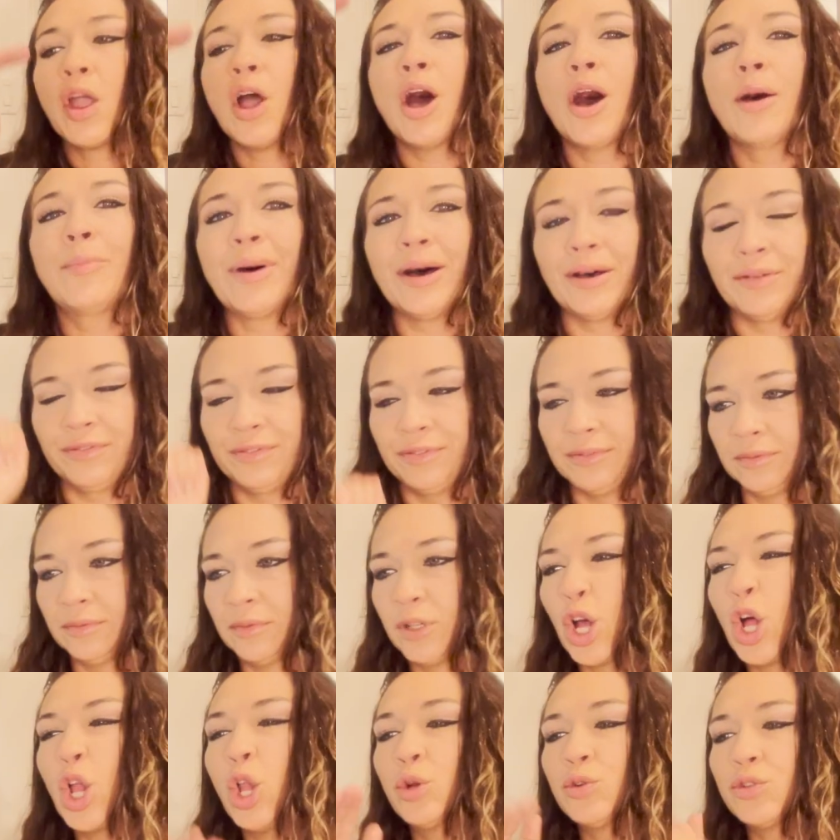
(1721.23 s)
above,
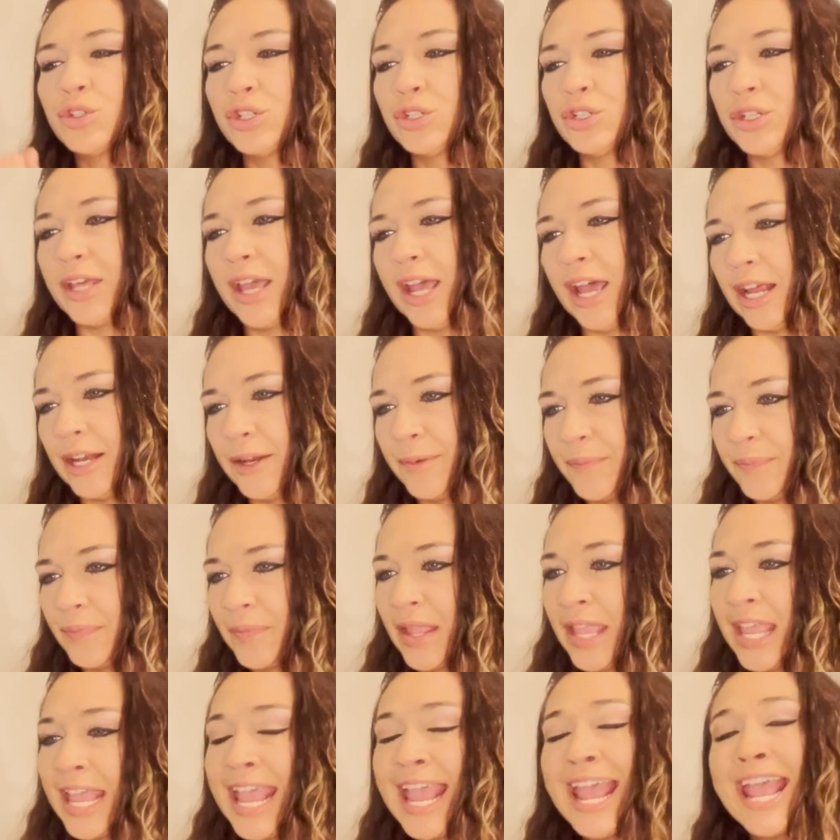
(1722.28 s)
closer to the head.
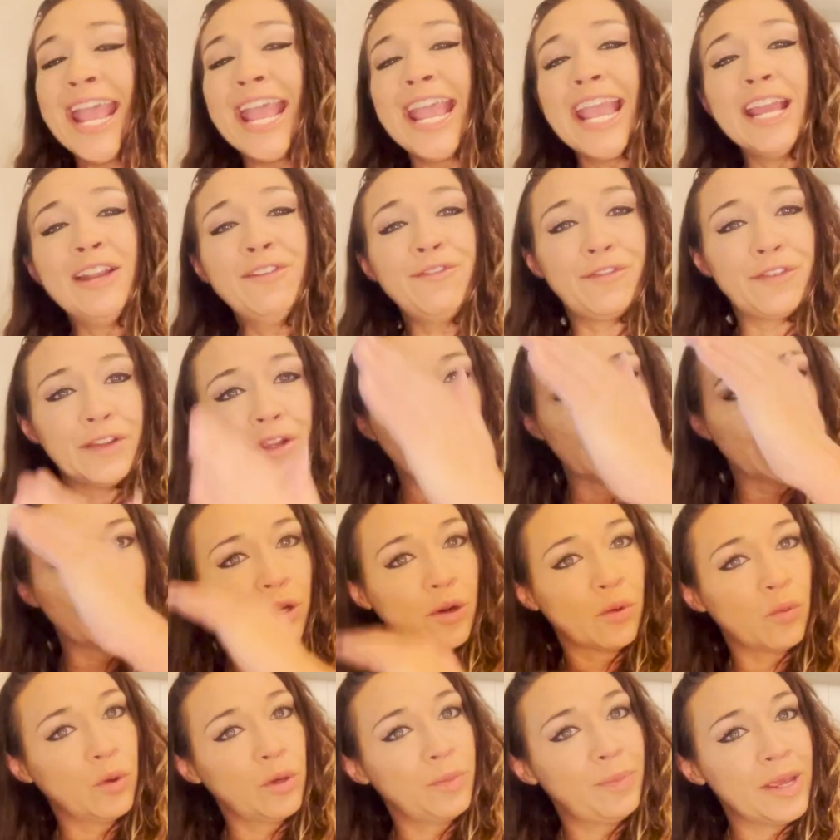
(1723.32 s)

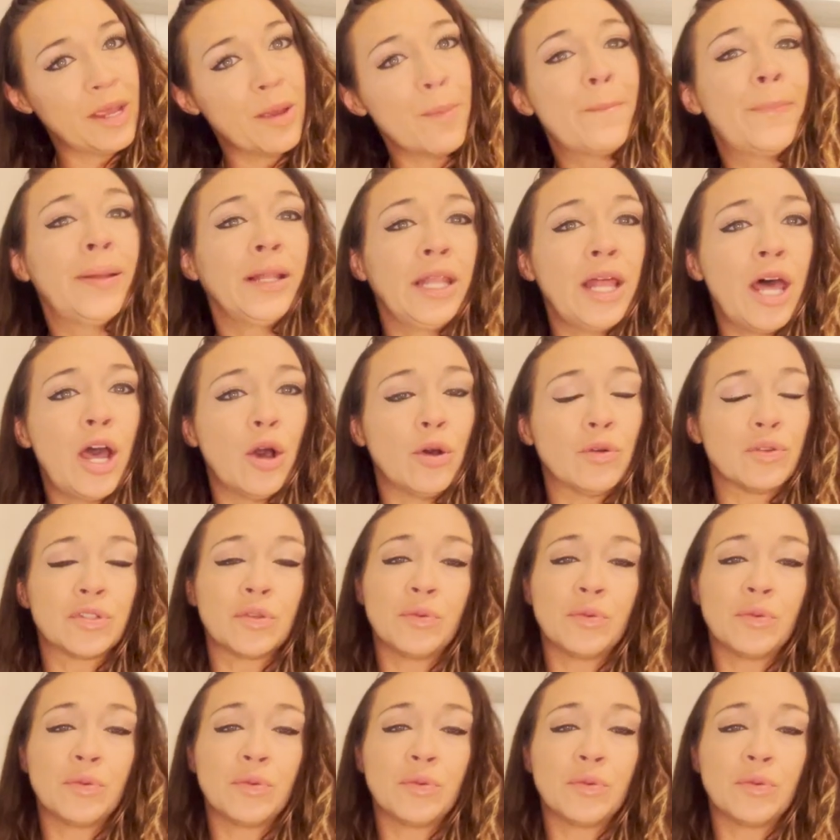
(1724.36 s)
Inferior would be below.